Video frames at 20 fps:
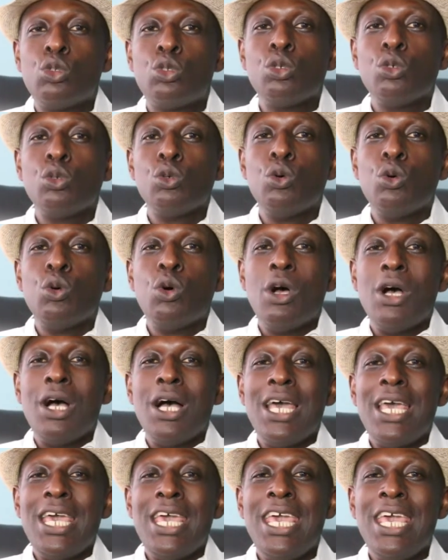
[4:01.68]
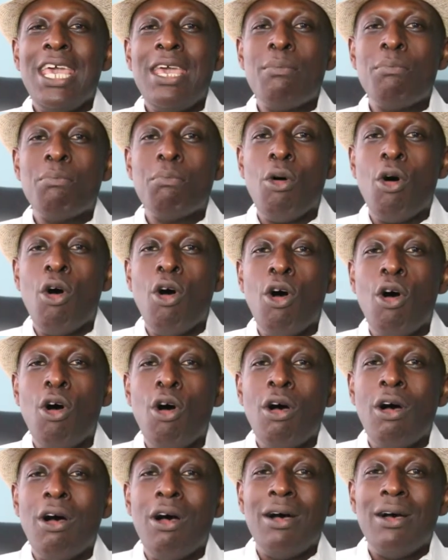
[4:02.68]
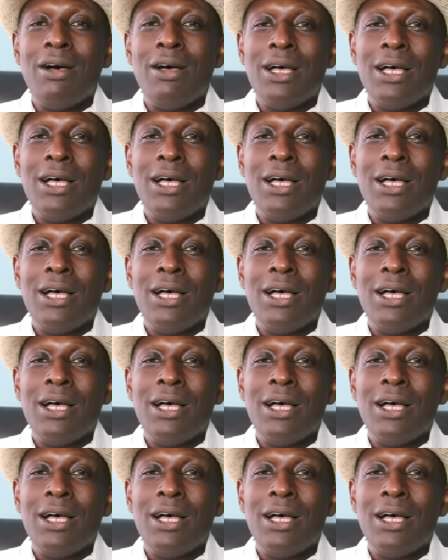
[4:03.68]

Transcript: to a more